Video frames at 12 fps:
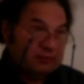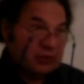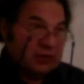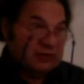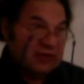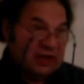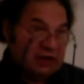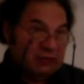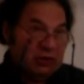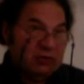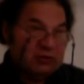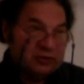then
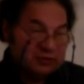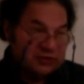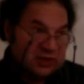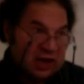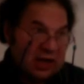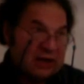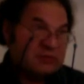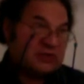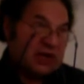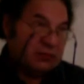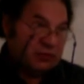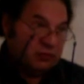or used Times, I
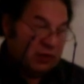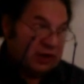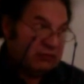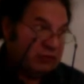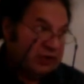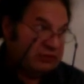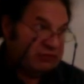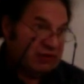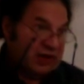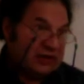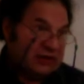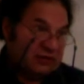would want to redefine
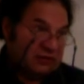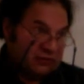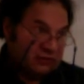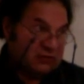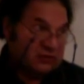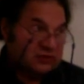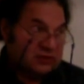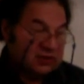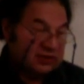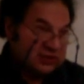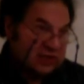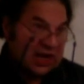it so the
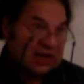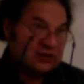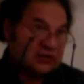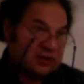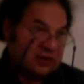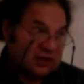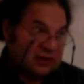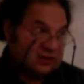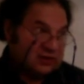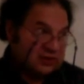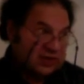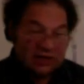style
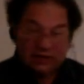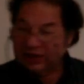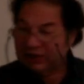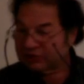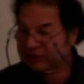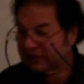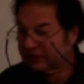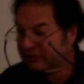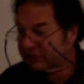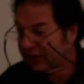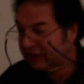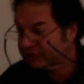now said
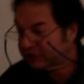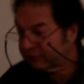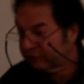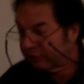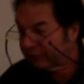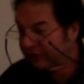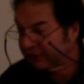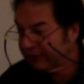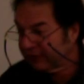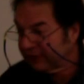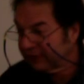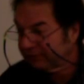Times New Roman.
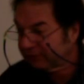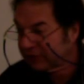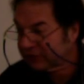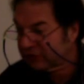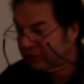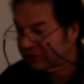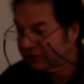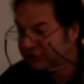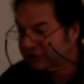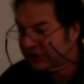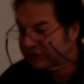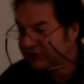So I'm going to
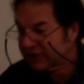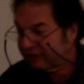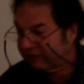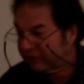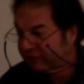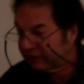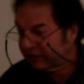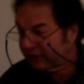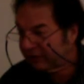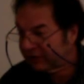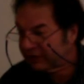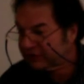change everything there,
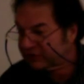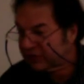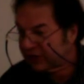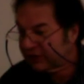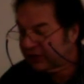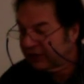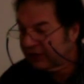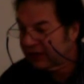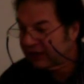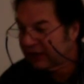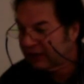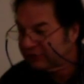and it's done. And
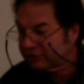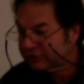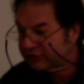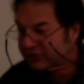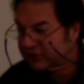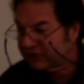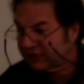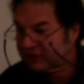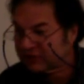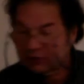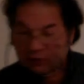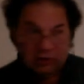now you should see that it's
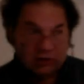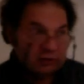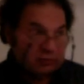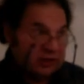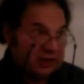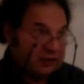no longer pink.